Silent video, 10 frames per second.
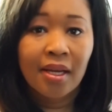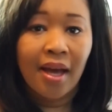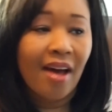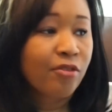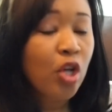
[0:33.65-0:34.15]

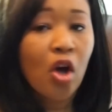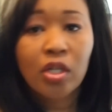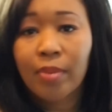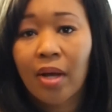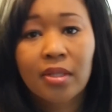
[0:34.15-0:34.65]
I've talked
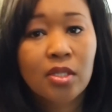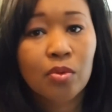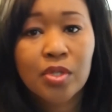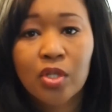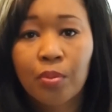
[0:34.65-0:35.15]
about this
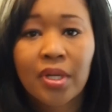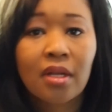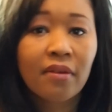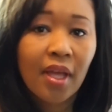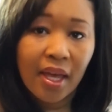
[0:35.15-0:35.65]
on so many
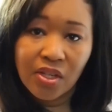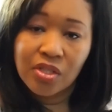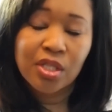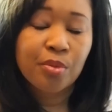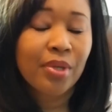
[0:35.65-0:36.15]

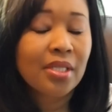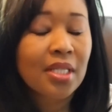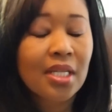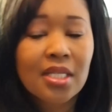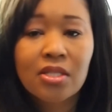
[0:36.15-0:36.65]
occasions, but
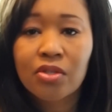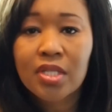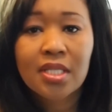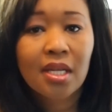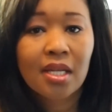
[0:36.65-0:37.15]
it's easier
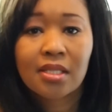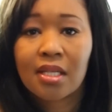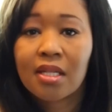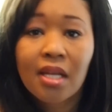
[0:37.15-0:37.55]
said than